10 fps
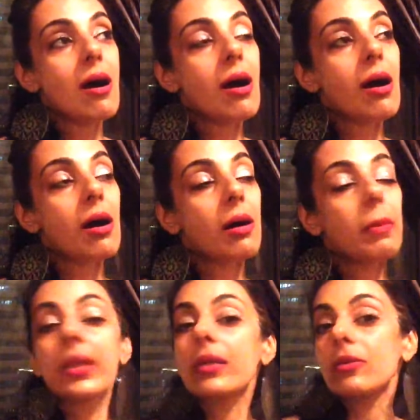
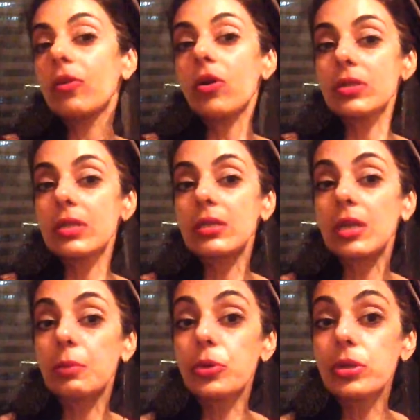But that's of course, that's a
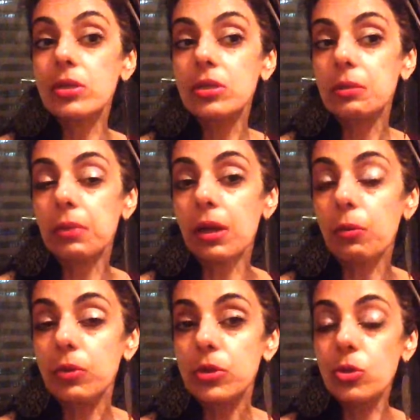computer system, but
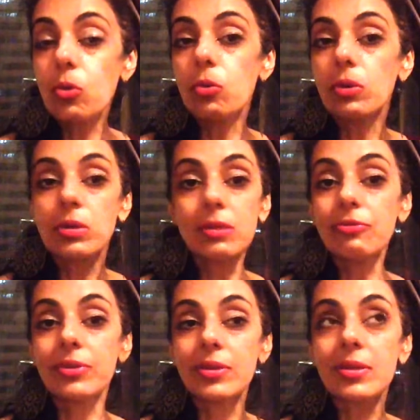our soul is
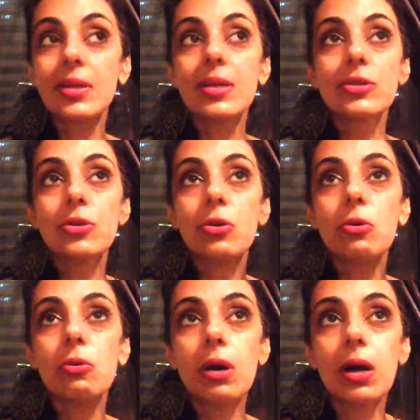different.
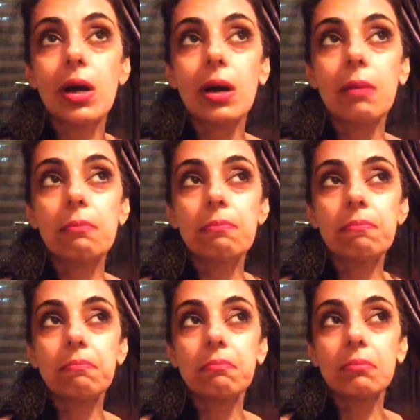So,
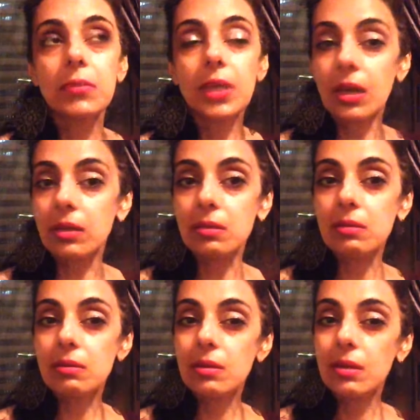yes,
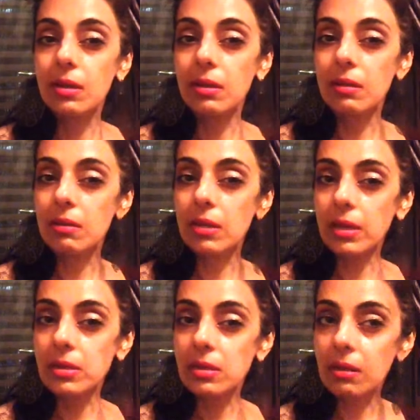
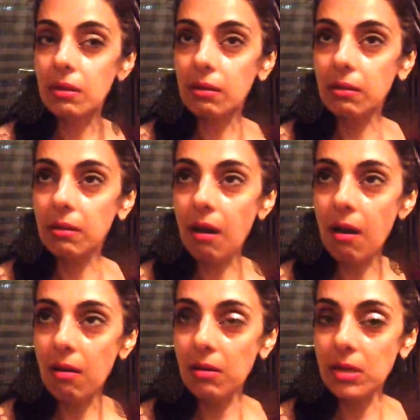that
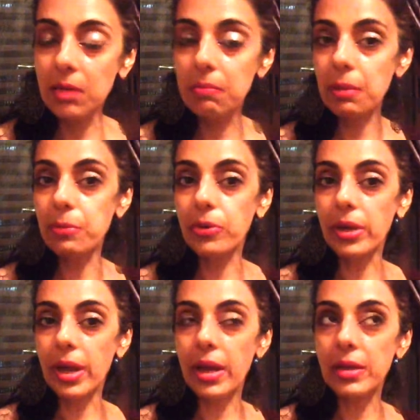long-term memory,
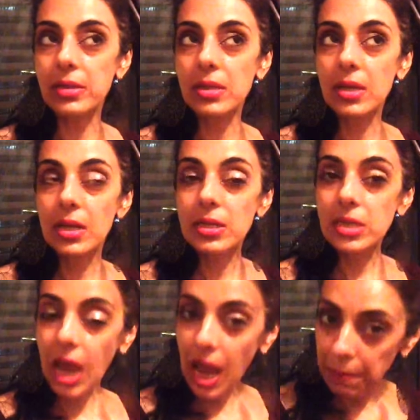and
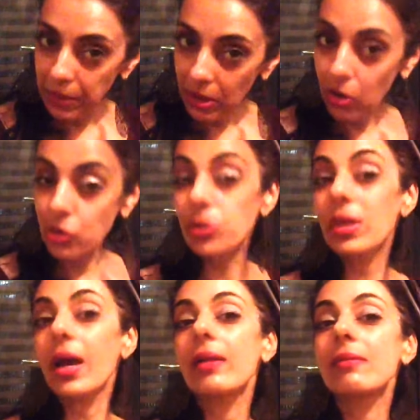tapping onto
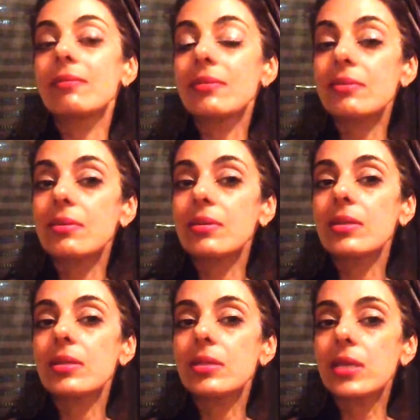that
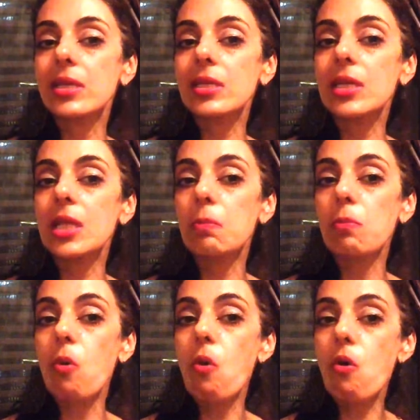takes a little
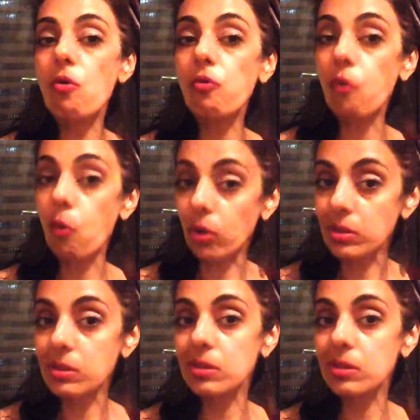more focus,